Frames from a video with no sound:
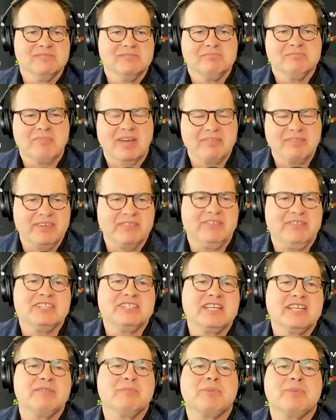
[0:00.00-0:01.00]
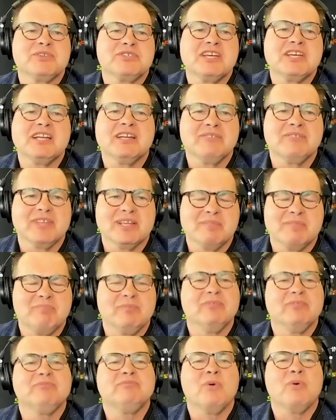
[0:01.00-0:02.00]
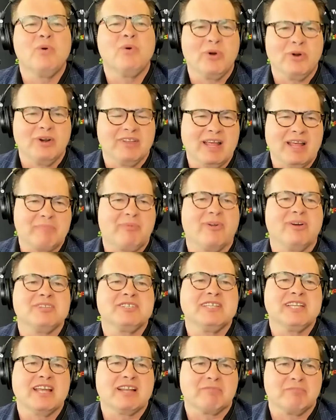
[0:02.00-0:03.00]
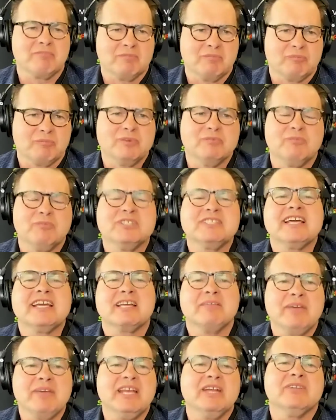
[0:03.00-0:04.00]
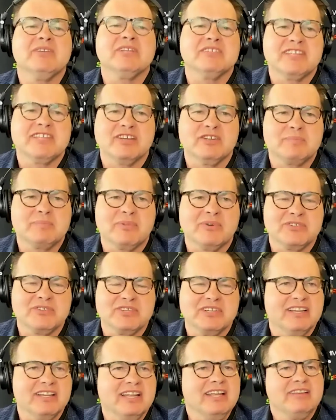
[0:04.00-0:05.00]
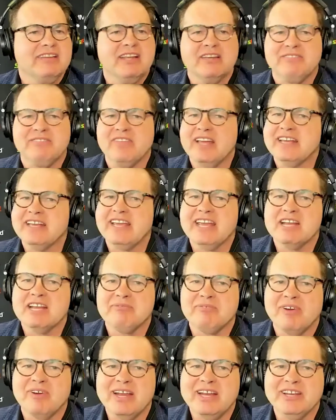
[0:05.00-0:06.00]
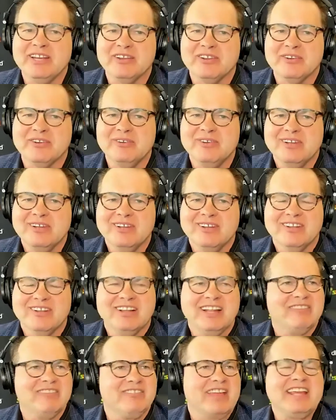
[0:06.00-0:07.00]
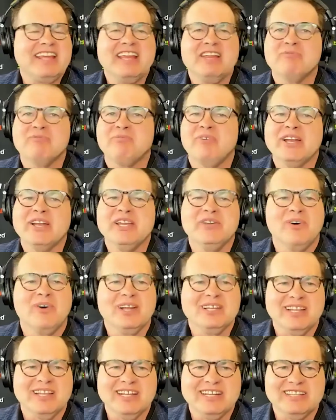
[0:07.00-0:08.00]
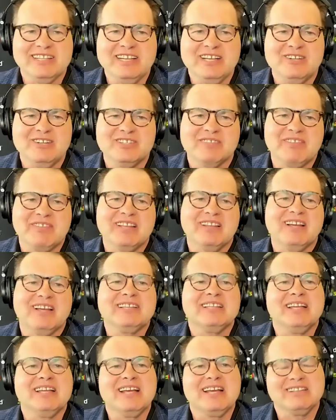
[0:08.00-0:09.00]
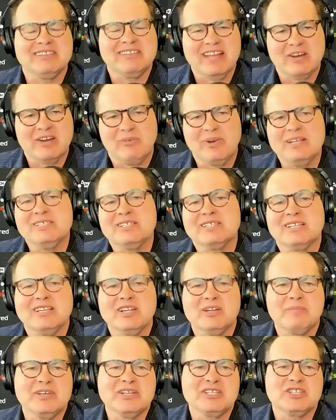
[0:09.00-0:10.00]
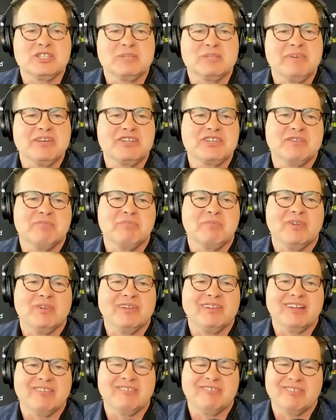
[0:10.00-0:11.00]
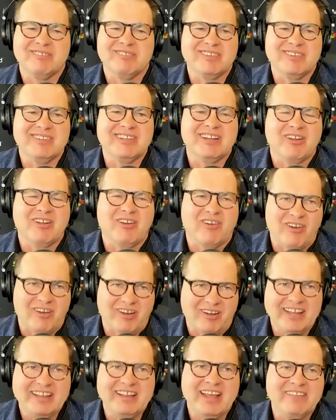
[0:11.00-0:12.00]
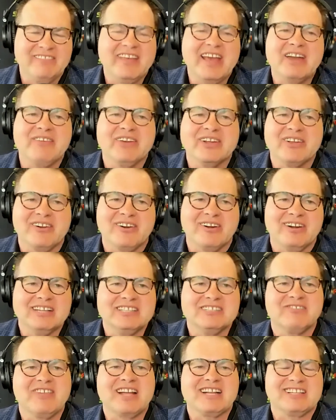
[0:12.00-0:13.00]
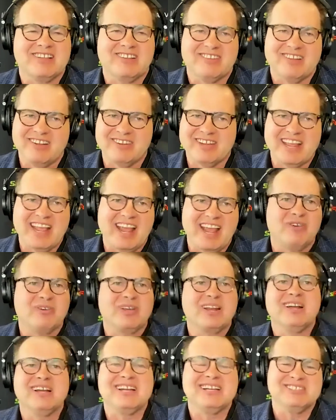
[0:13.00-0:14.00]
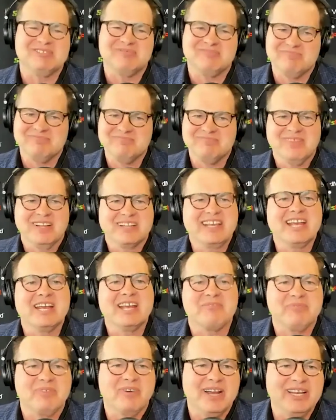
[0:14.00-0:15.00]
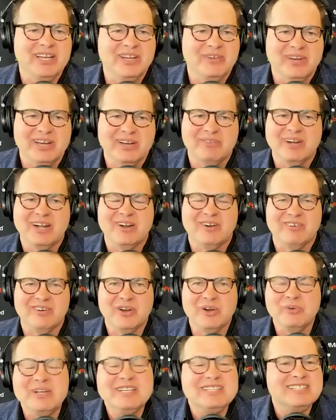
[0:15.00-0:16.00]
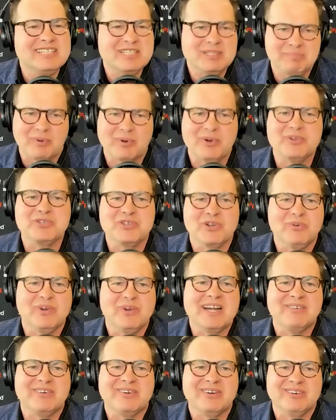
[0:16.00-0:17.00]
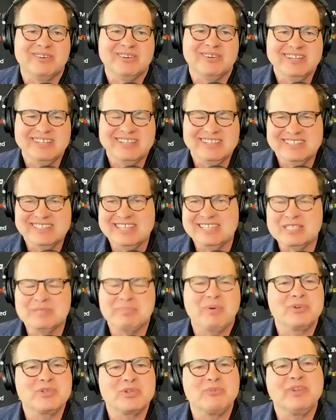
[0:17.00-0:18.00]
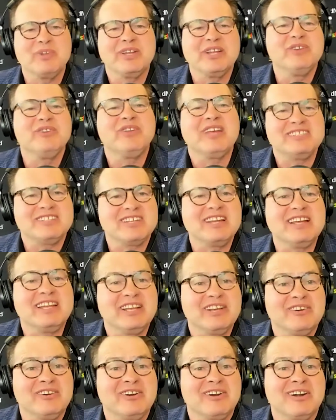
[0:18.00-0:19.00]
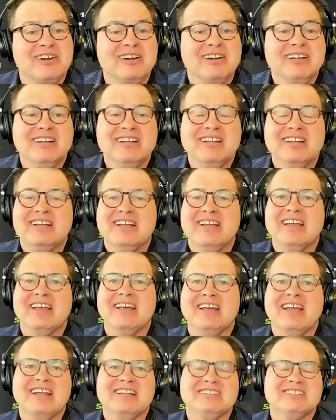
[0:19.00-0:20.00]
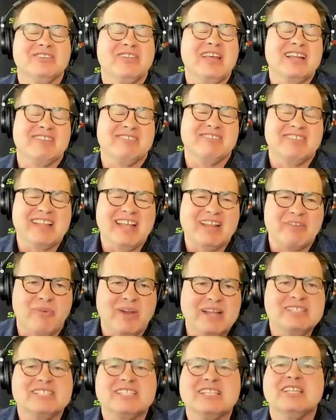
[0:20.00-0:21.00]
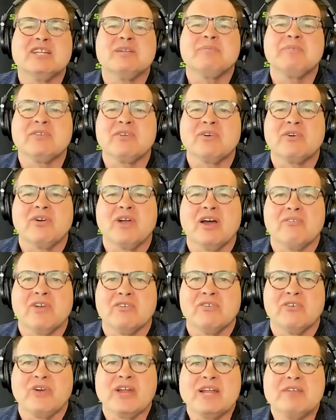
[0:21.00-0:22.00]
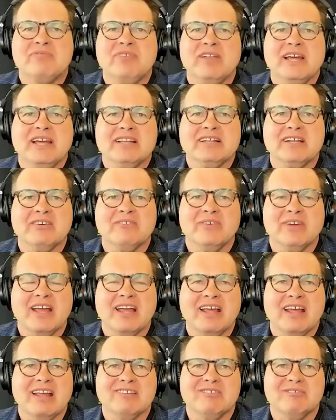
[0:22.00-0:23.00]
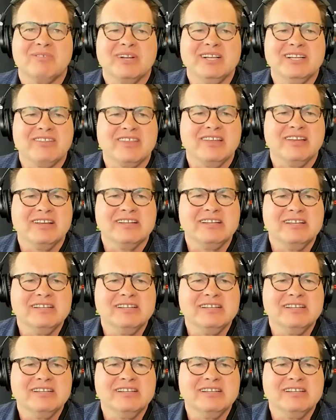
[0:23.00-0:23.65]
by 57% of mm-hmm. them before that prospect w- will take a meeting yep. with the salesperson if they yes. can't find you if they can't find you on LinkedIn or something like that, that raises a little bit of suspicion you know, in that regard. Mm-hmm. In fact, okay, how can I can't find you anywhere. Who is this person or whatever? Is this person really who they say they are? Yeah. Yes. So that, that raises a little bit of a red flag there. Wouldn't you think?